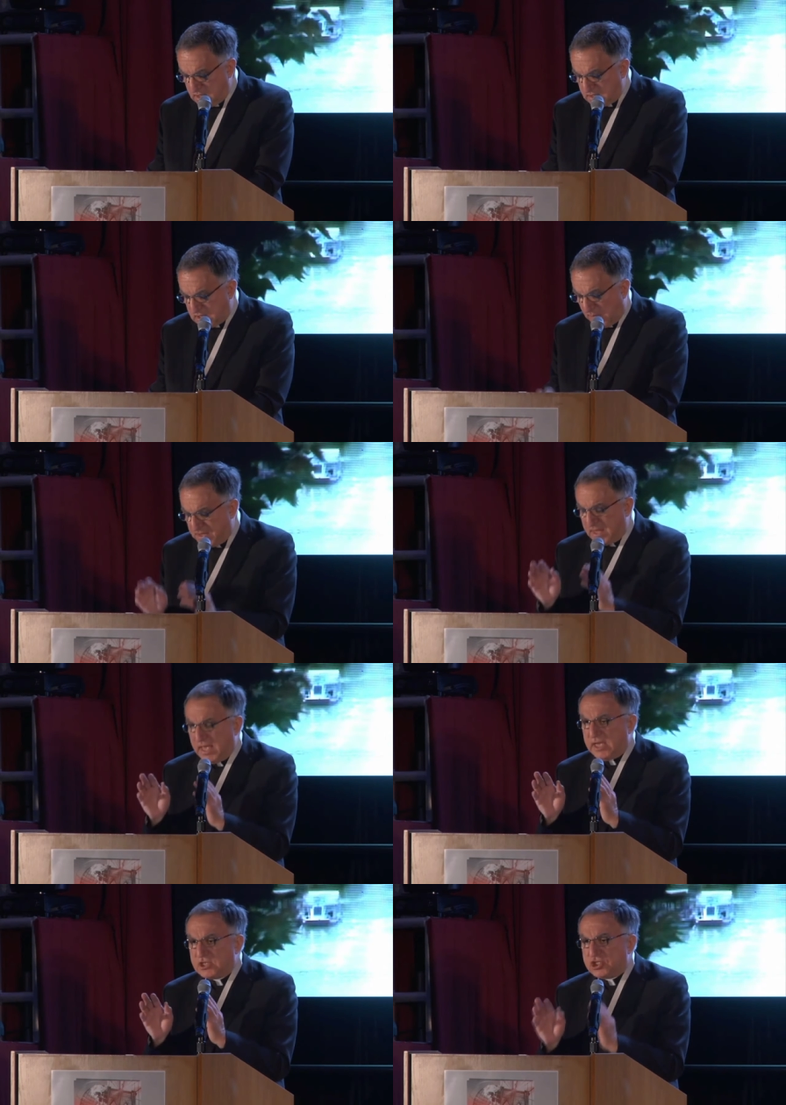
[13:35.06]
Something
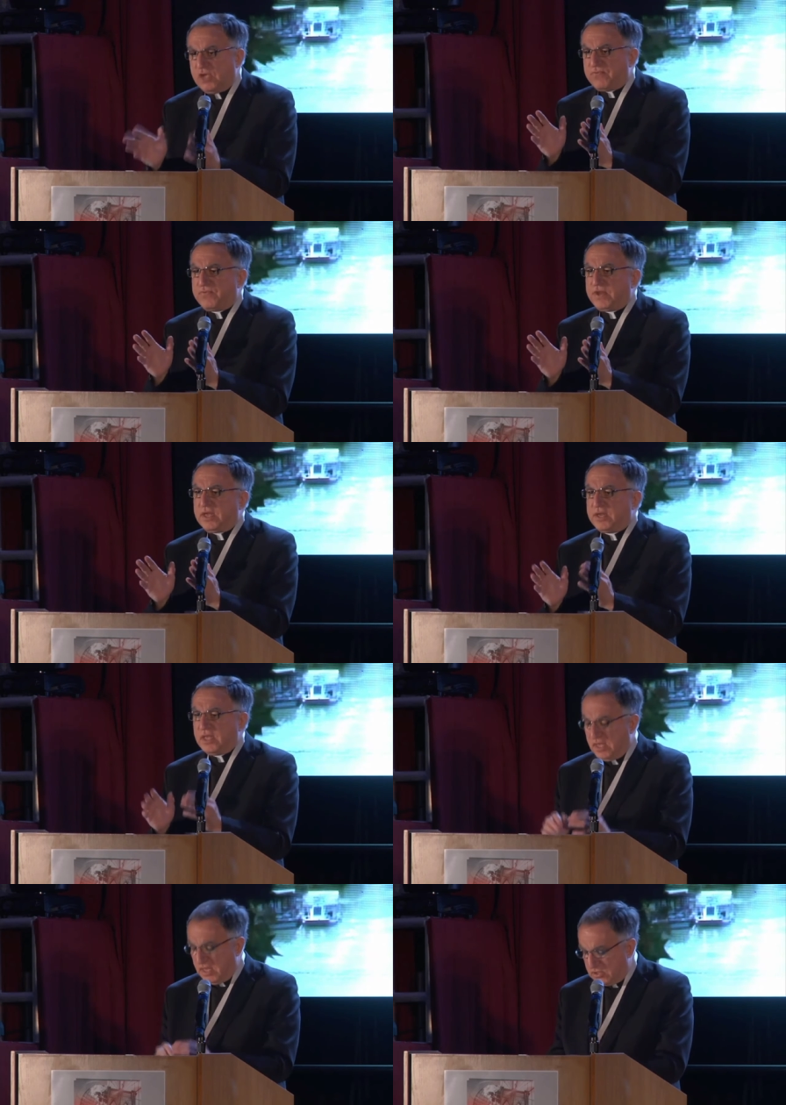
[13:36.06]
has shifted
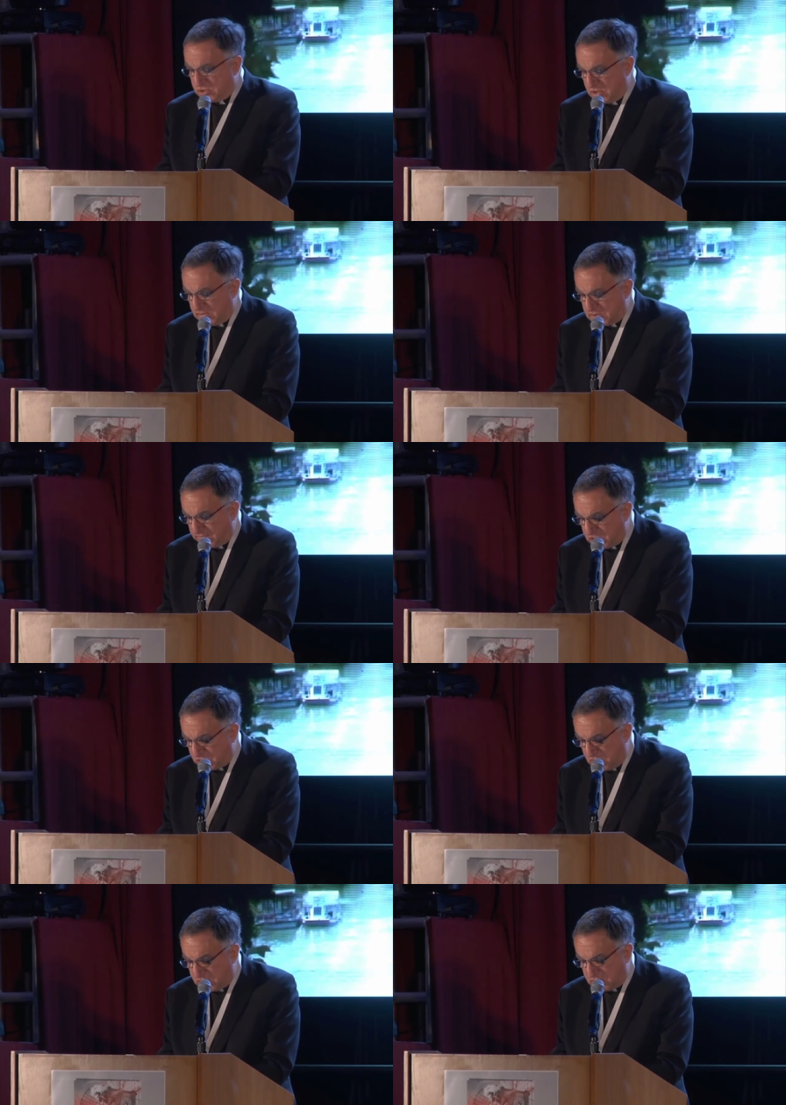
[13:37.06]
in terms of
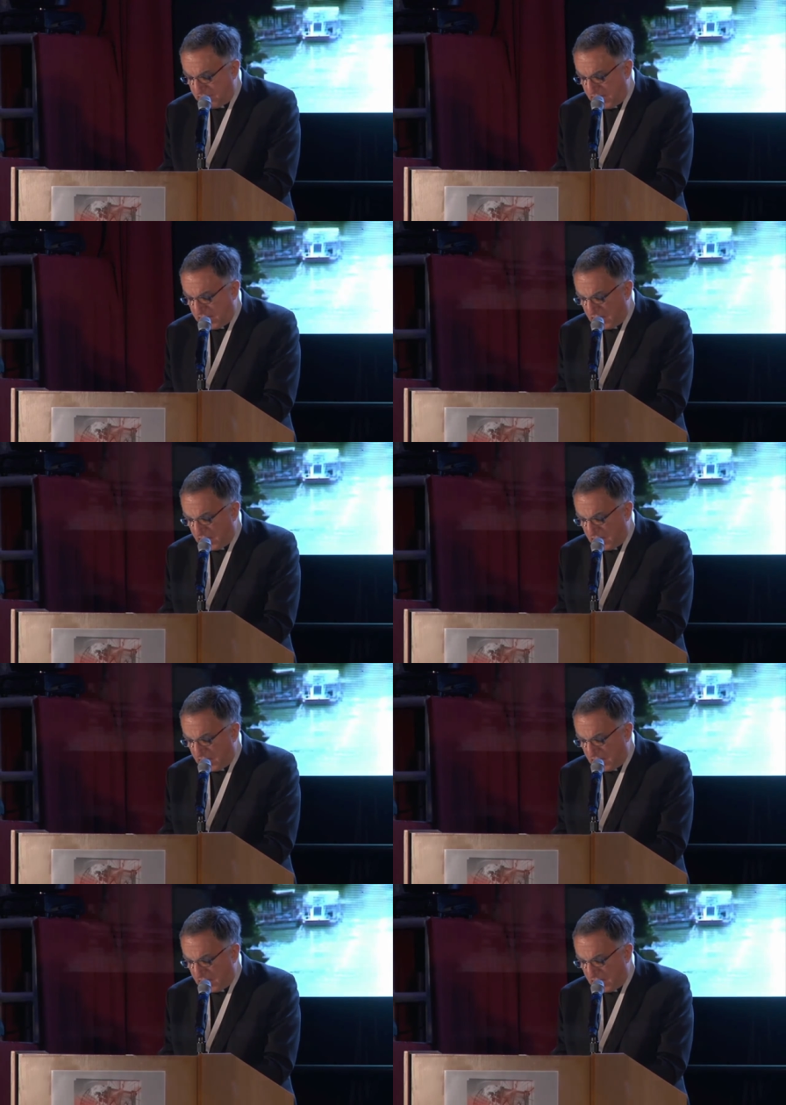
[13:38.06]
church media